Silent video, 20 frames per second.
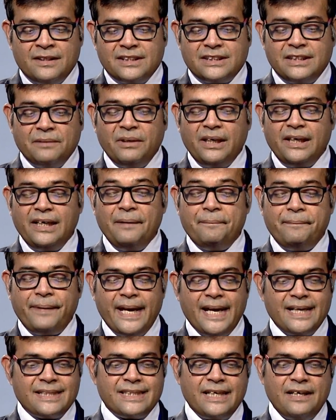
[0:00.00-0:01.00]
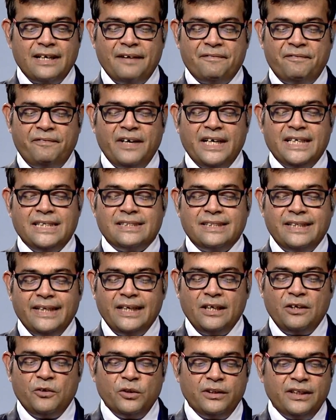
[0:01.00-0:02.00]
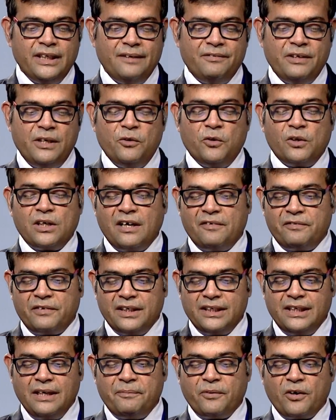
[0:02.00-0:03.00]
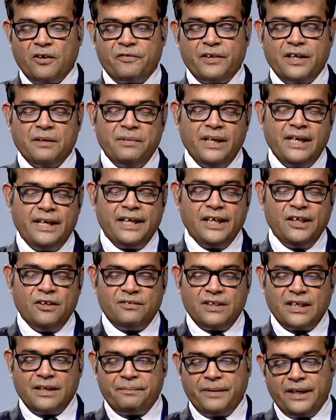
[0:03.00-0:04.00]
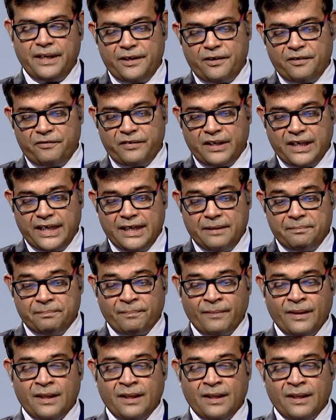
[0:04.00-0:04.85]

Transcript: Similarly, banks and FIs, they will look after the profitability over a period of time,